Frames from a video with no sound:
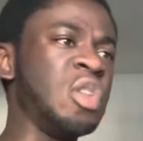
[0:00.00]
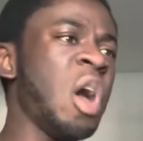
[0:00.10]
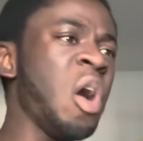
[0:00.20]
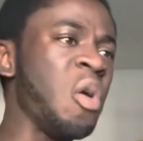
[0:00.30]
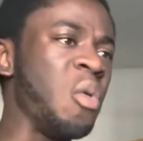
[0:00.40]

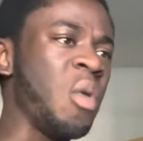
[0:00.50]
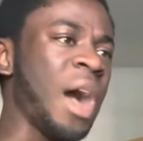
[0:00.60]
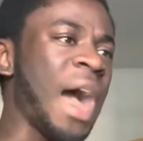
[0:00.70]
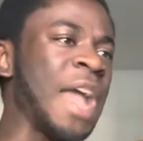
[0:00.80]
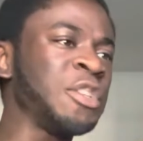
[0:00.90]
No,
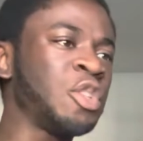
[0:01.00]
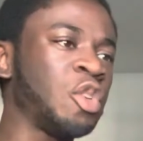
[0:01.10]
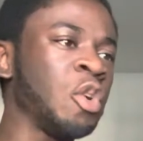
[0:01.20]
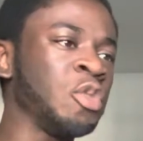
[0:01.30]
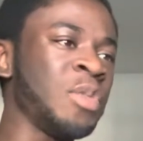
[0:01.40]
I just
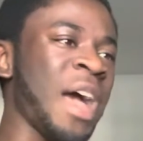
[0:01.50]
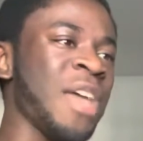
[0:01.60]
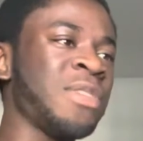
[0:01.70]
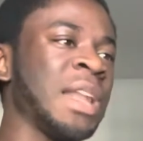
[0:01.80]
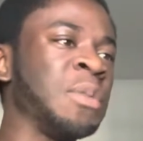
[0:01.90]
told you that
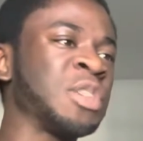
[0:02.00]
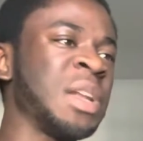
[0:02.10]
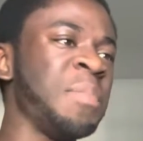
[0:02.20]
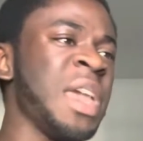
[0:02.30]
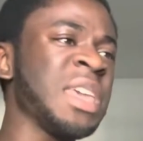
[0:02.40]
I thought he was
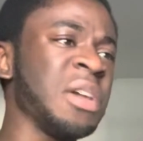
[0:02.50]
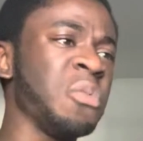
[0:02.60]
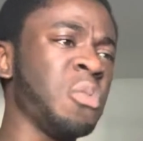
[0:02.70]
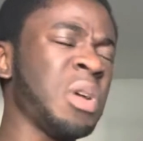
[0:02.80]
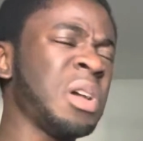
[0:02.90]
going to make
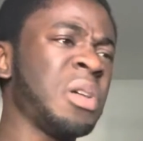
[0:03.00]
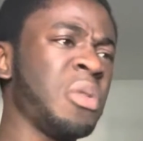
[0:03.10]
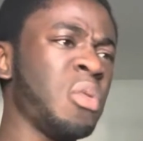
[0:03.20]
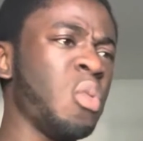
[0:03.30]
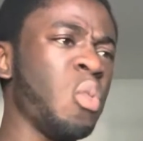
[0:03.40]
it. What,
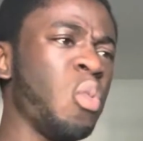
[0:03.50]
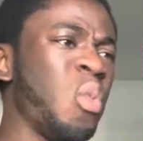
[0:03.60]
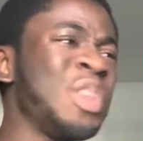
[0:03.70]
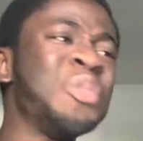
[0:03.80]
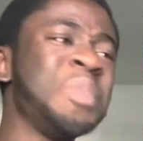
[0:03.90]

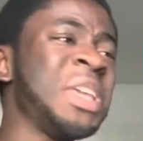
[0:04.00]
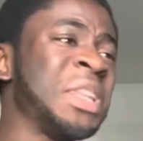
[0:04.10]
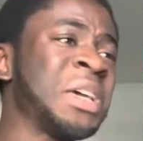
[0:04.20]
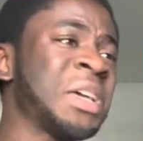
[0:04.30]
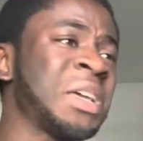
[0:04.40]
what do you mean?